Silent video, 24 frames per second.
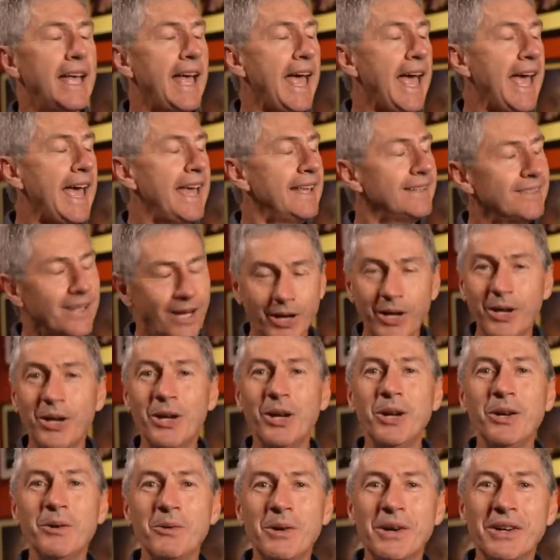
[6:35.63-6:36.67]
And
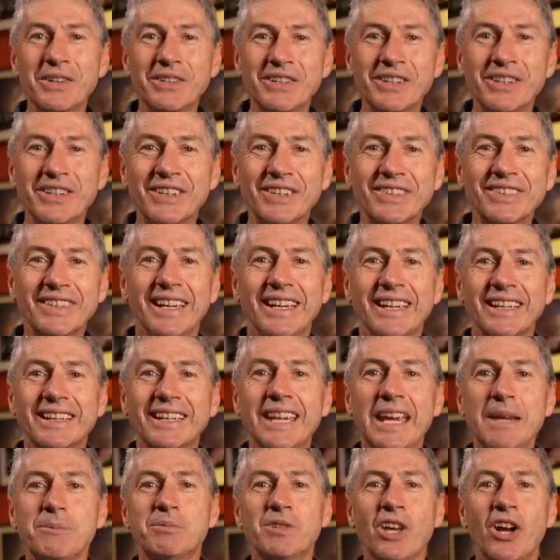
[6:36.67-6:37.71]
who on earth
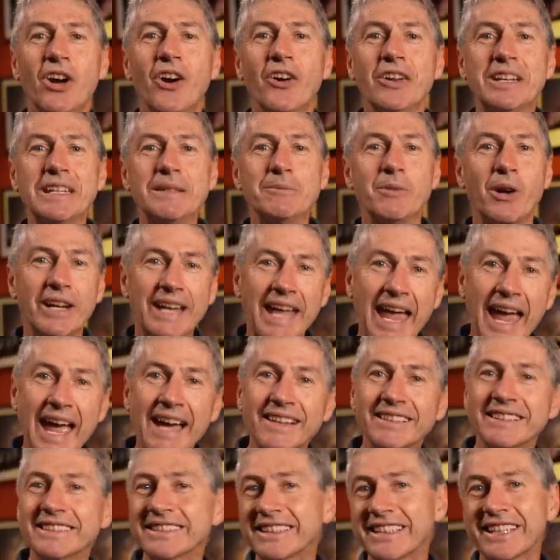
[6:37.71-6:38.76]
keeps hiding my
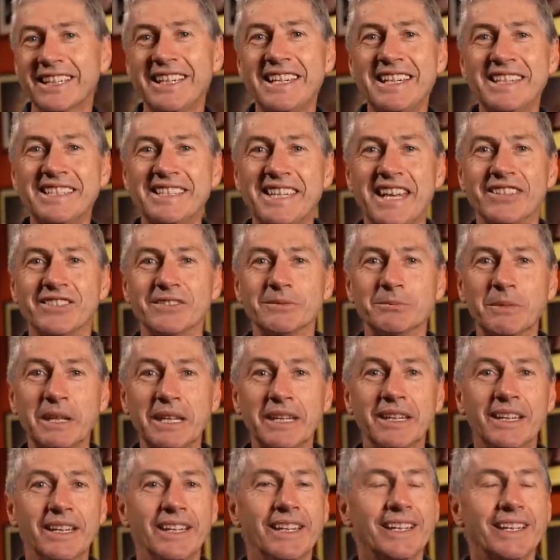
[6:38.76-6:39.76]
Allen key set on me?